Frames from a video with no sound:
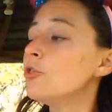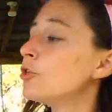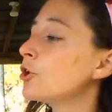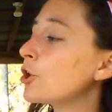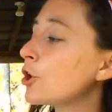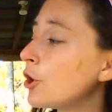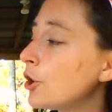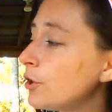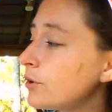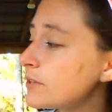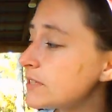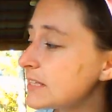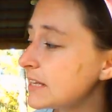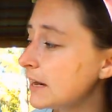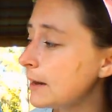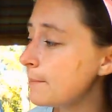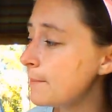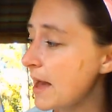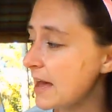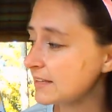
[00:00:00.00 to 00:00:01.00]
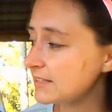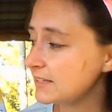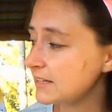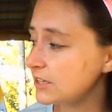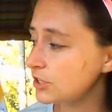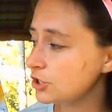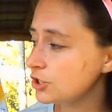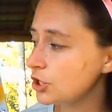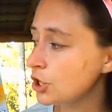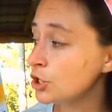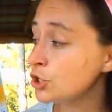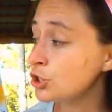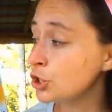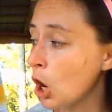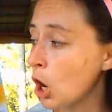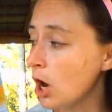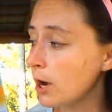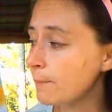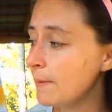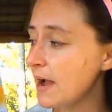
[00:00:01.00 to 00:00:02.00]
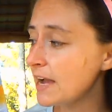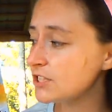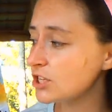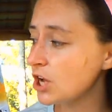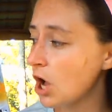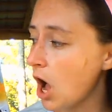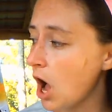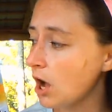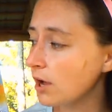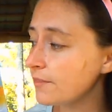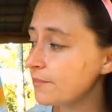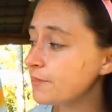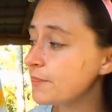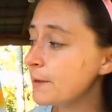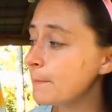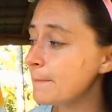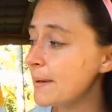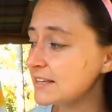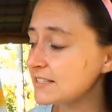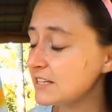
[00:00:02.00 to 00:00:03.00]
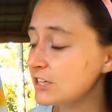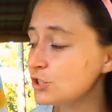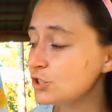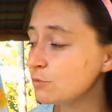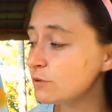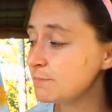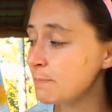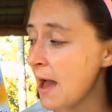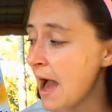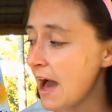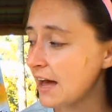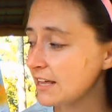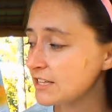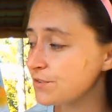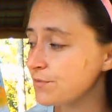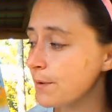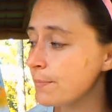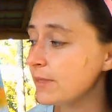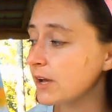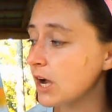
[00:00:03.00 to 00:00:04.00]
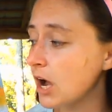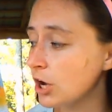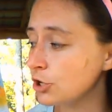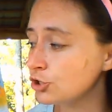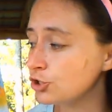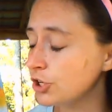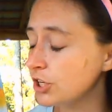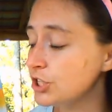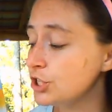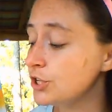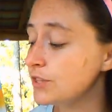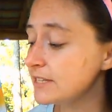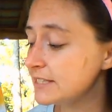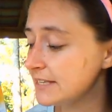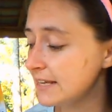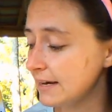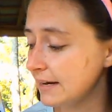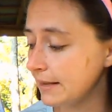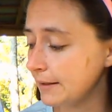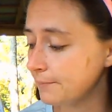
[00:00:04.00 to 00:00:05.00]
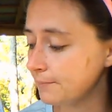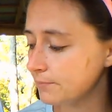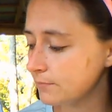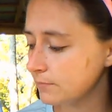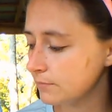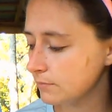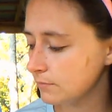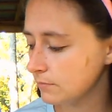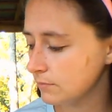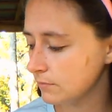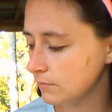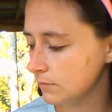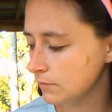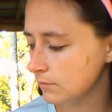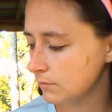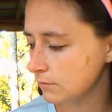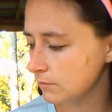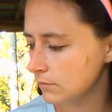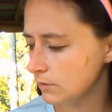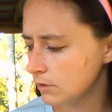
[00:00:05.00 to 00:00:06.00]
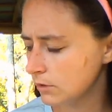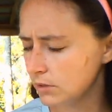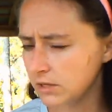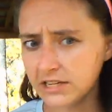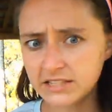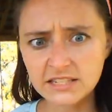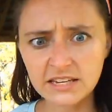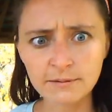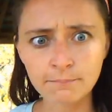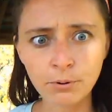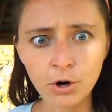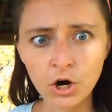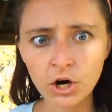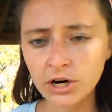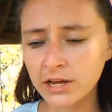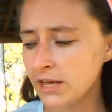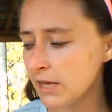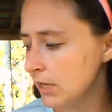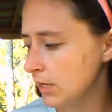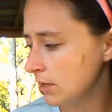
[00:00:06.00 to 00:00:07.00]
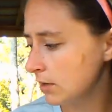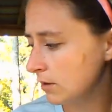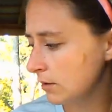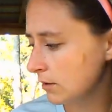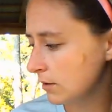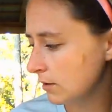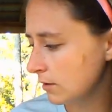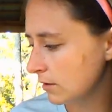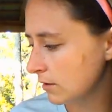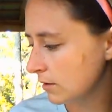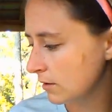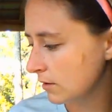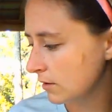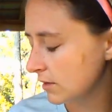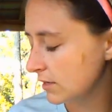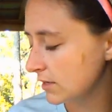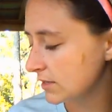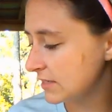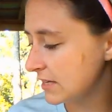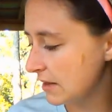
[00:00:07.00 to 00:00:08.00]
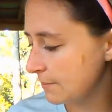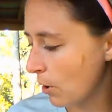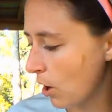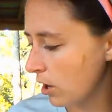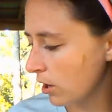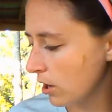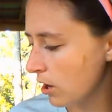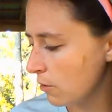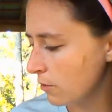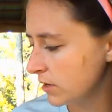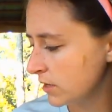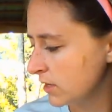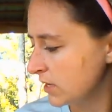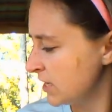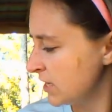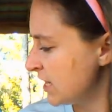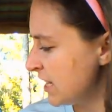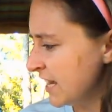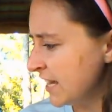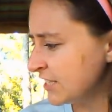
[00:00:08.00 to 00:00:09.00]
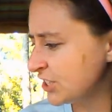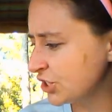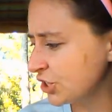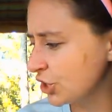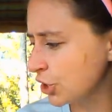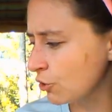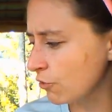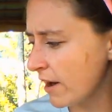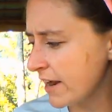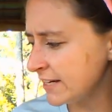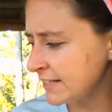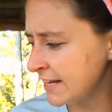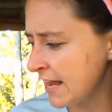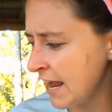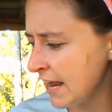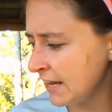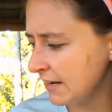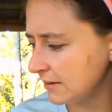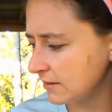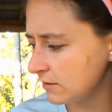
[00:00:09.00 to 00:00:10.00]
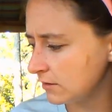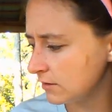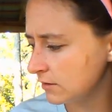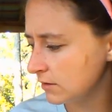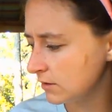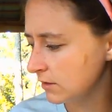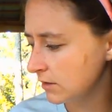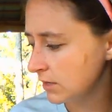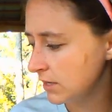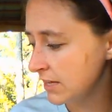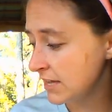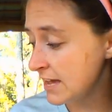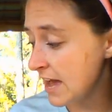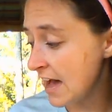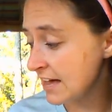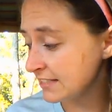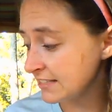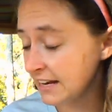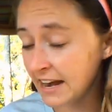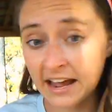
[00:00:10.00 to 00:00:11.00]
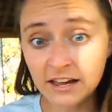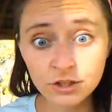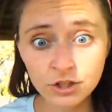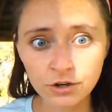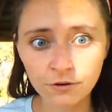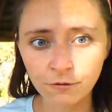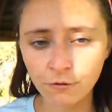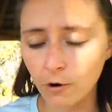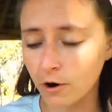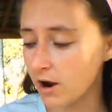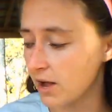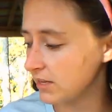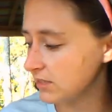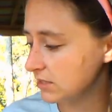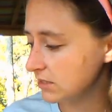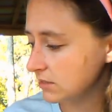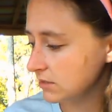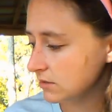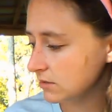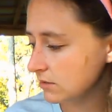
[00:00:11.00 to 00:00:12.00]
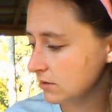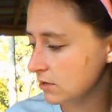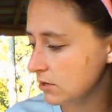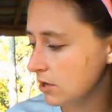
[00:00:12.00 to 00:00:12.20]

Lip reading: The Colonel sent a message. Dog by dog, the message was passed from the country to the city. "Listen, Purdy," said Pongo. "It's the Great Dane. He has an answer for us."